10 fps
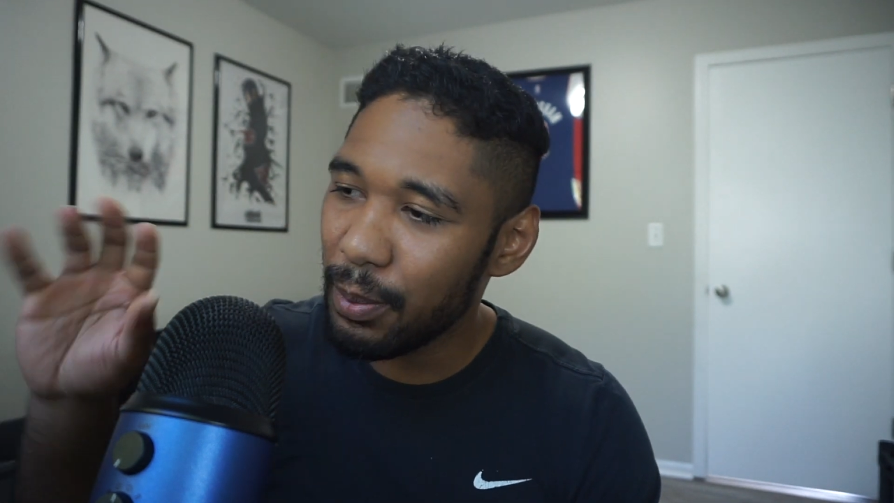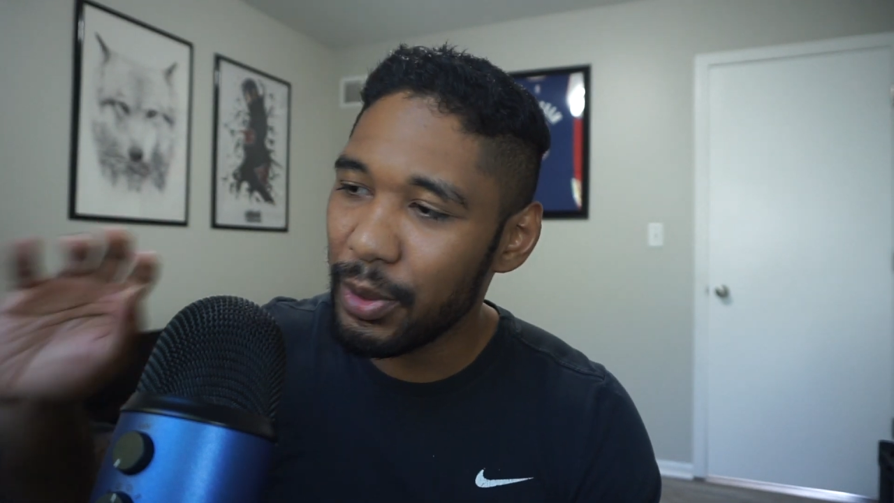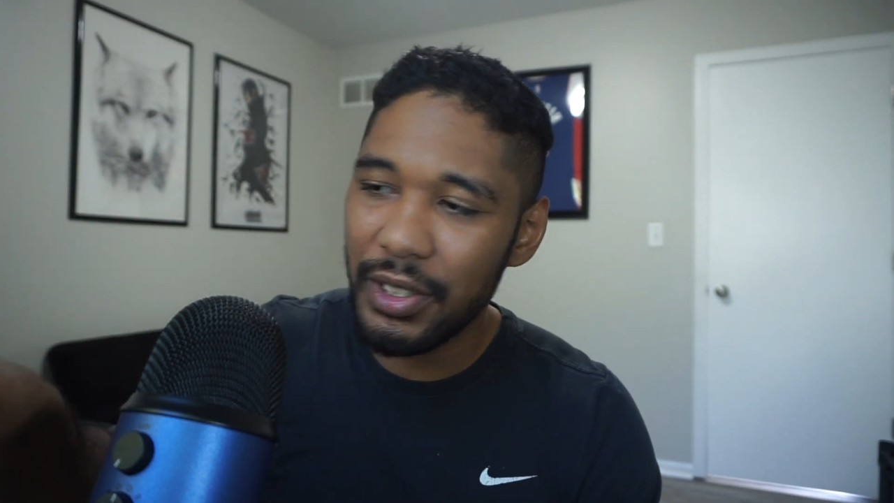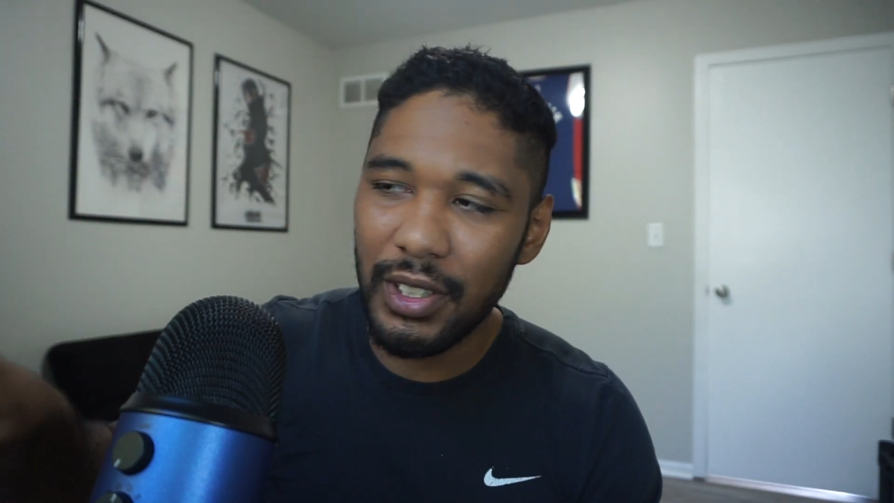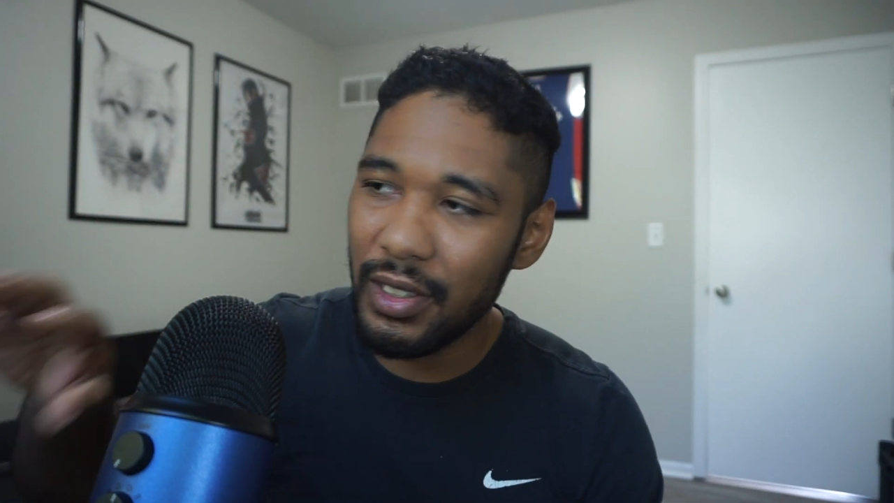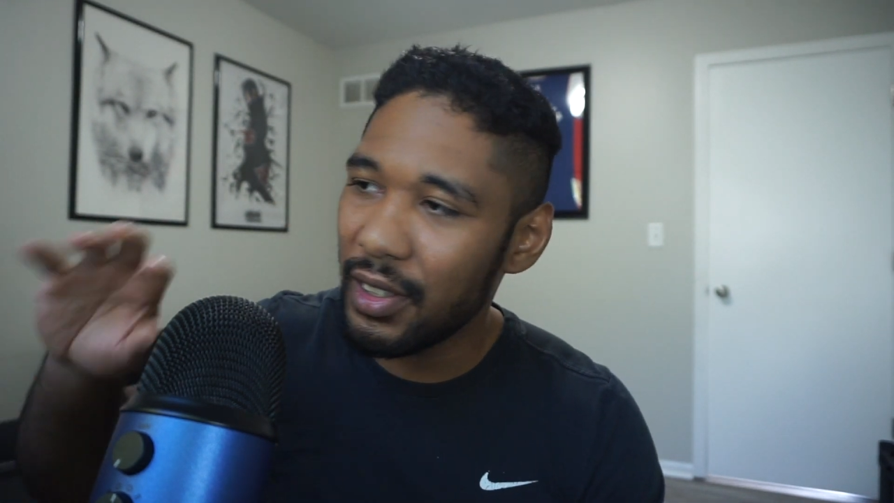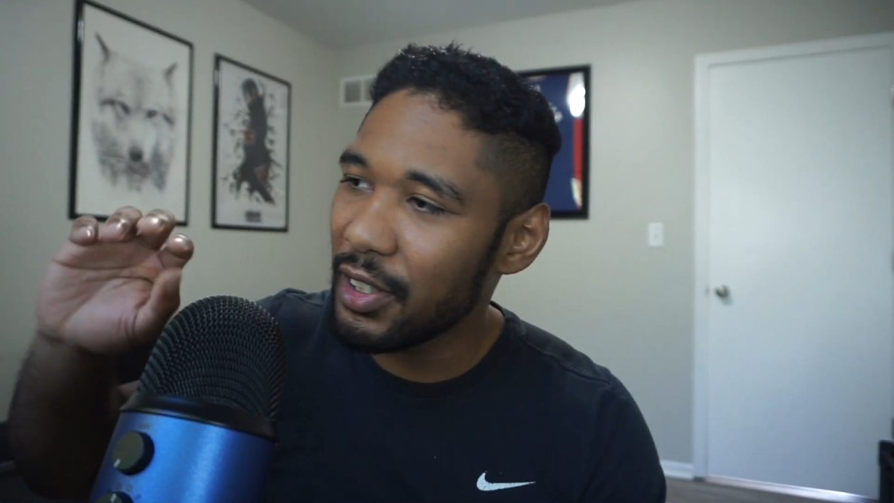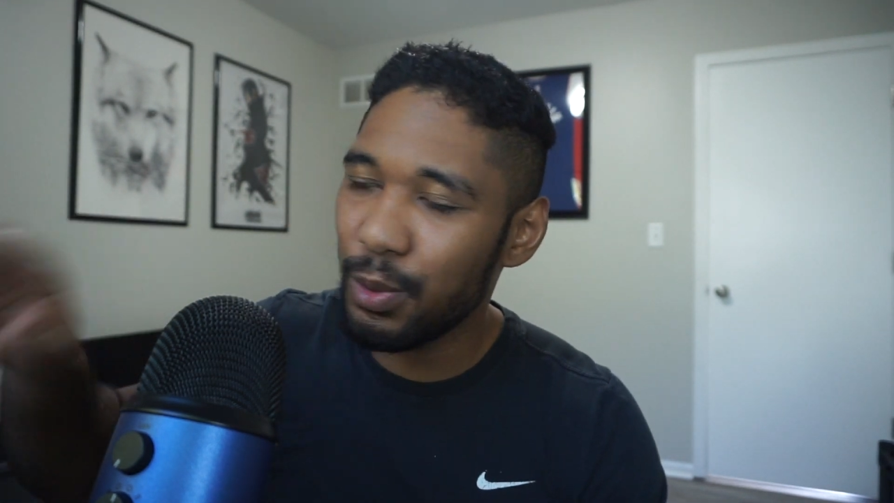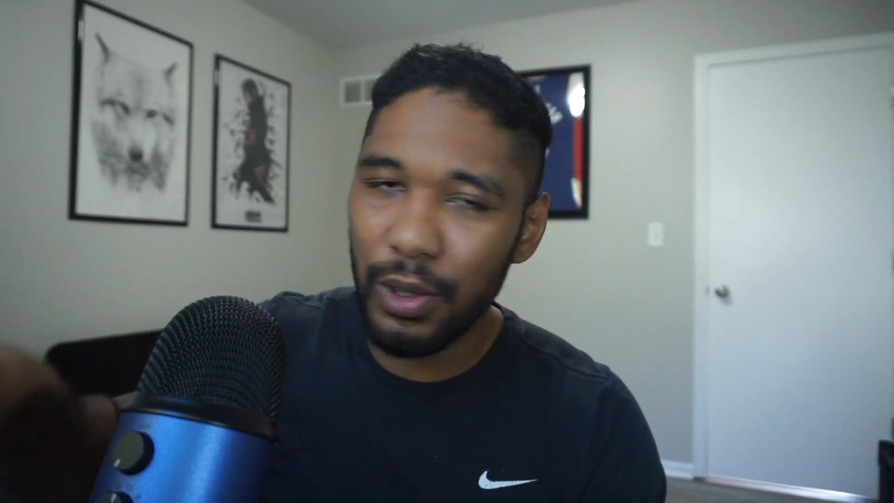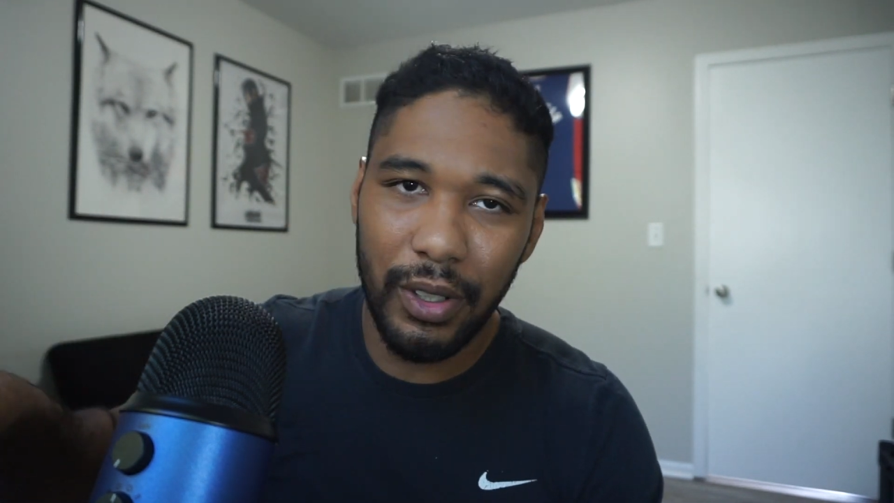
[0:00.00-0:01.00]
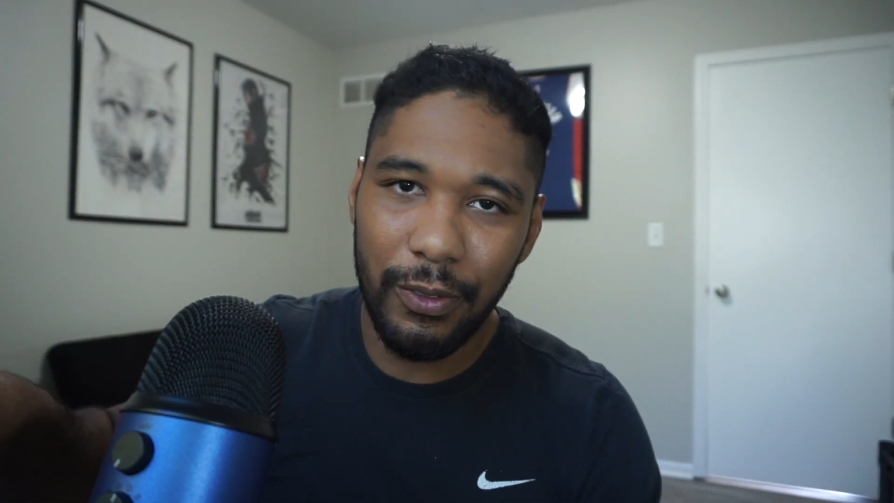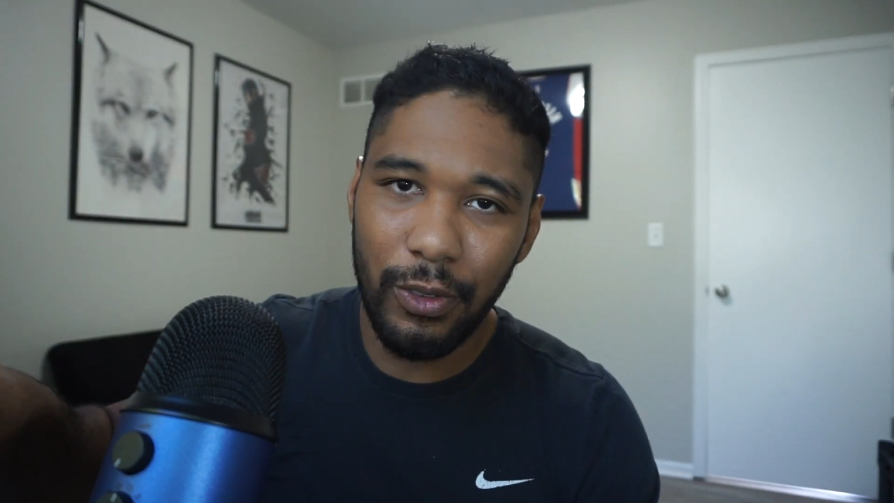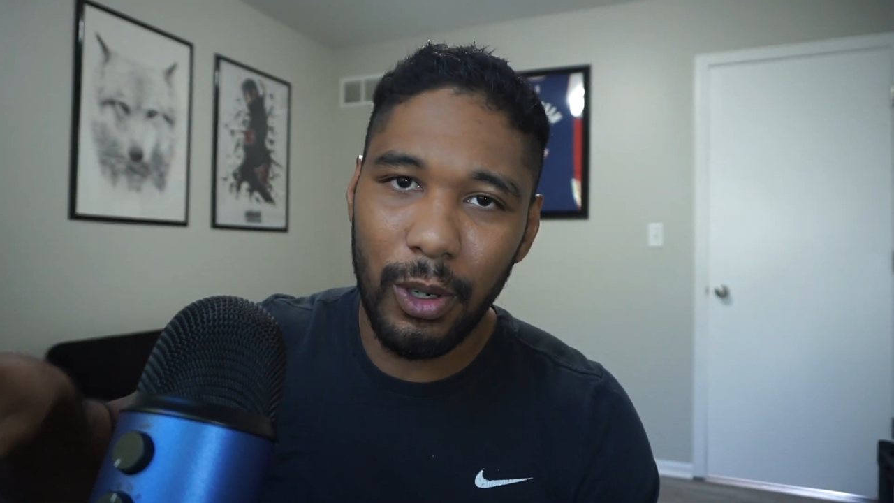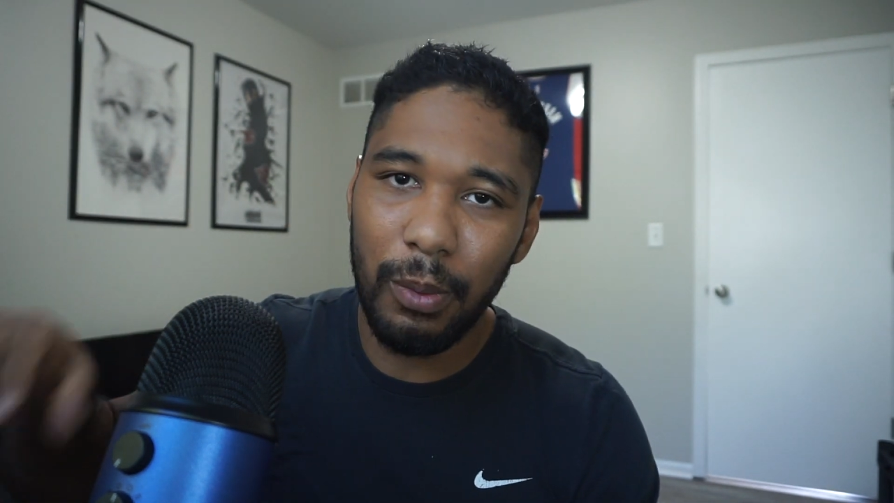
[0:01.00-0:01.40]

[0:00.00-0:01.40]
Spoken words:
the preseason things we're looking for,